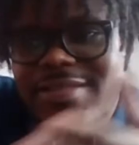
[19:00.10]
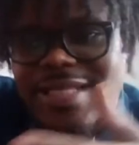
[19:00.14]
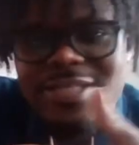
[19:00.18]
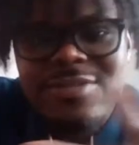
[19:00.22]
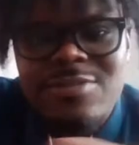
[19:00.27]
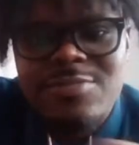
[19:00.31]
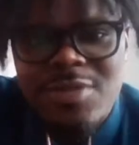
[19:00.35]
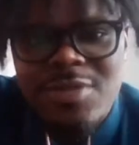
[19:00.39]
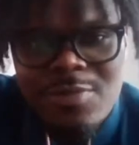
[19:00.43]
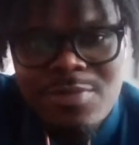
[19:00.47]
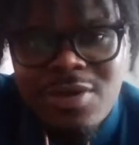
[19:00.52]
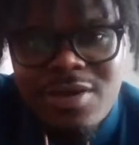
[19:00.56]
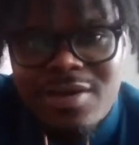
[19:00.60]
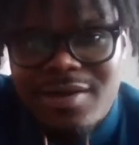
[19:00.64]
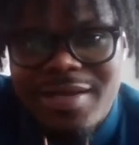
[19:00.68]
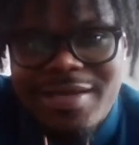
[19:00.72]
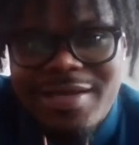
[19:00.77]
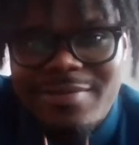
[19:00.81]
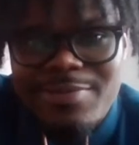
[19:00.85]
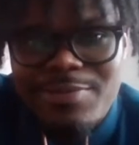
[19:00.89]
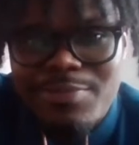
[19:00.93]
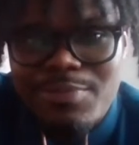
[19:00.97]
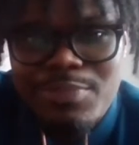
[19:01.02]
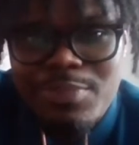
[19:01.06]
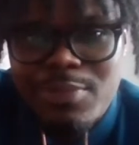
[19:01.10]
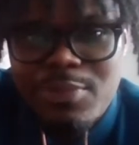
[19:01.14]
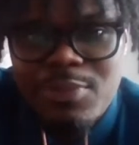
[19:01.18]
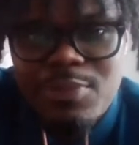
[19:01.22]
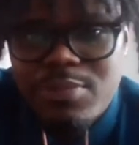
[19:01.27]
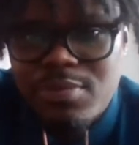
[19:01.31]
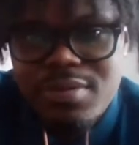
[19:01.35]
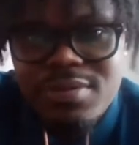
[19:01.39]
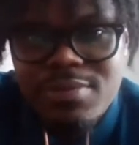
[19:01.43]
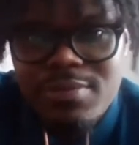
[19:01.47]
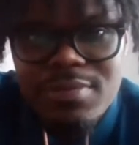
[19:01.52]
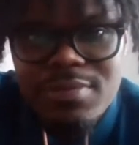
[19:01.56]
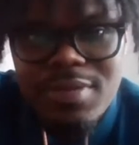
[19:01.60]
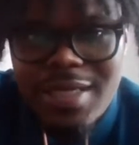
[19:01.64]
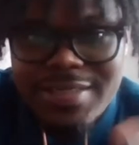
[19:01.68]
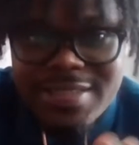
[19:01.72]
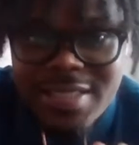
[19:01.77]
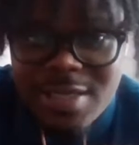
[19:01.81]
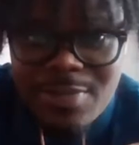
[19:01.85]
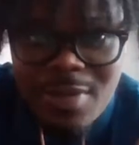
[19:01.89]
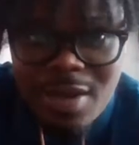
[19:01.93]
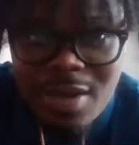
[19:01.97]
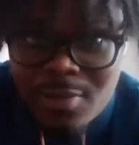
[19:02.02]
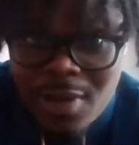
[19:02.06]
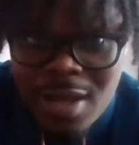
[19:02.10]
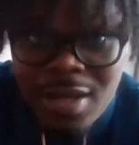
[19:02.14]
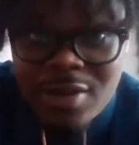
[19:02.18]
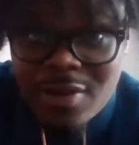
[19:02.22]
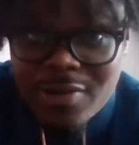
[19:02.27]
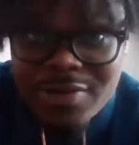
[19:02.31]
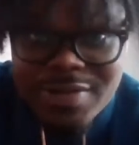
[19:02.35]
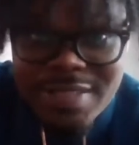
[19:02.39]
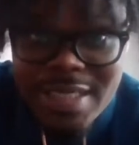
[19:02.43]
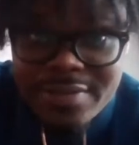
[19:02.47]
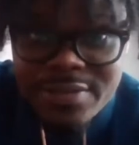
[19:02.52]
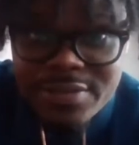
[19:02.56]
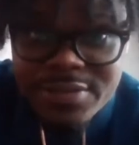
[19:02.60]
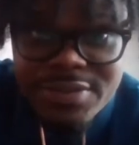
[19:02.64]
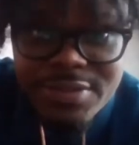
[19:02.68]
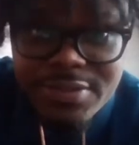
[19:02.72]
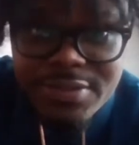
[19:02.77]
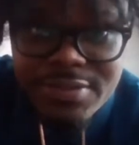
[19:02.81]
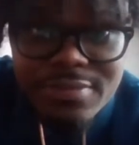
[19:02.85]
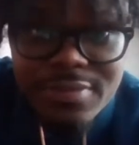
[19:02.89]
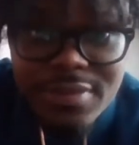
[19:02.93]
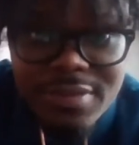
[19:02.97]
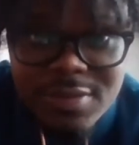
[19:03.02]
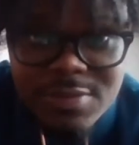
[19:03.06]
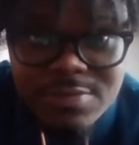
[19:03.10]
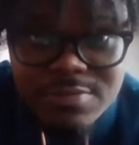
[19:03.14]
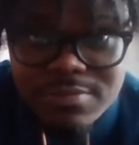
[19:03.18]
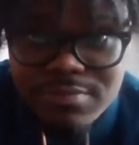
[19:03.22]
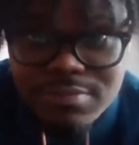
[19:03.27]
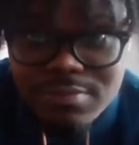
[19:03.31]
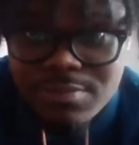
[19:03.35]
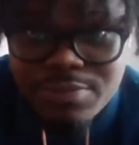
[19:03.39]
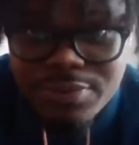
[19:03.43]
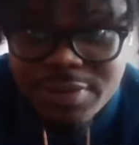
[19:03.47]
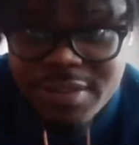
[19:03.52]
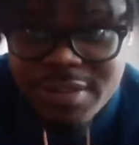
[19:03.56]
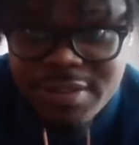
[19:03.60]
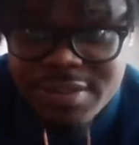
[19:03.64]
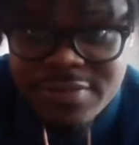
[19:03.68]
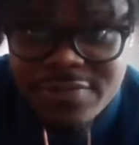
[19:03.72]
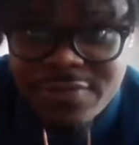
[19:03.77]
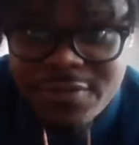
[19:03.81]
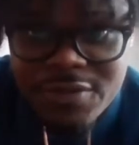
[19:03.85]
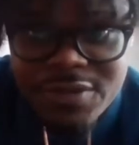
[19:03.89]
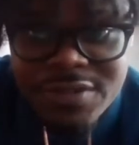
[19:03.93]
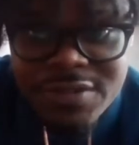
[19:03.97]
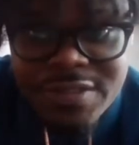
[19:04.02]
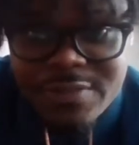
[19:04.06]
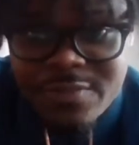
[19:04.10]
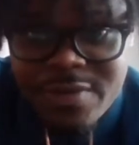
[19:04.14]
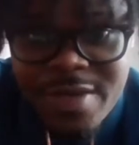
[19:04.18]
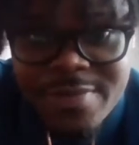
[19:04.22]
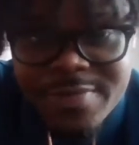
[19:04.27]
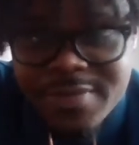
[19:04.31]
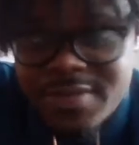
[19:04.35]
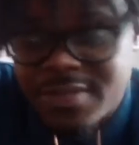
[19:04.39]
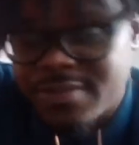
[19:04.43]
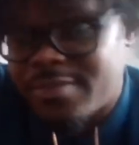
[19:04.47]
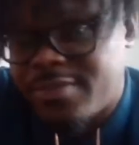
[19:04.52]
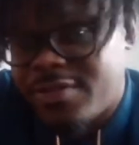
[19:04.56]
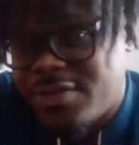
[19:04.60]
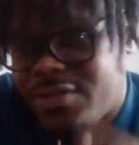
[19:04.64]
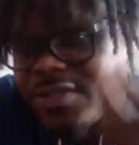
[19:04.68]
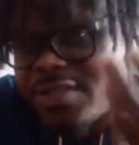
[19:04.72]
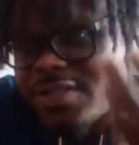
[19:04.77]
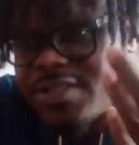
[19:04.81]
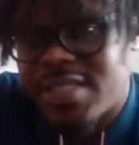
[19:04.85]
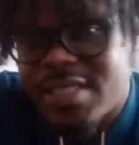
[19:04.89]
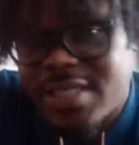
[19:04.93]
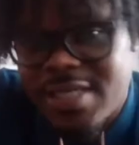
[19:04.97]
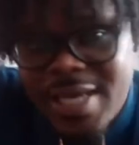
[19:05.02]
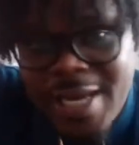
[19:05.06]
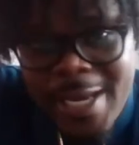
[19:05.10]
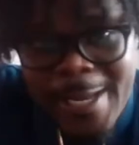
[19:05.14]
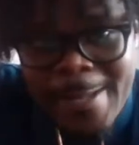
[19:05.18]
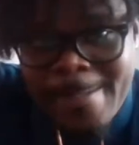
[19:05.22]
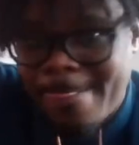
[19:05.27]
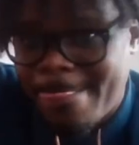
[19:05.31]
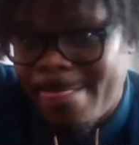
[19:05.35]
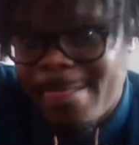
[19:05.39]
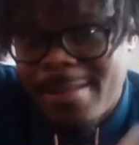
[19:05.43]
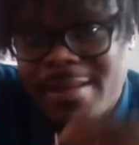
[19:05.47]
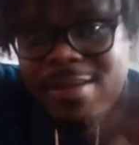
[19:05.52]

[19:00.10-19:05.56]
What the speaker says: what I'm talking about. Like Isaiah Palomalu was out there too. He was bleeding into the first team reps. I mean, you could say that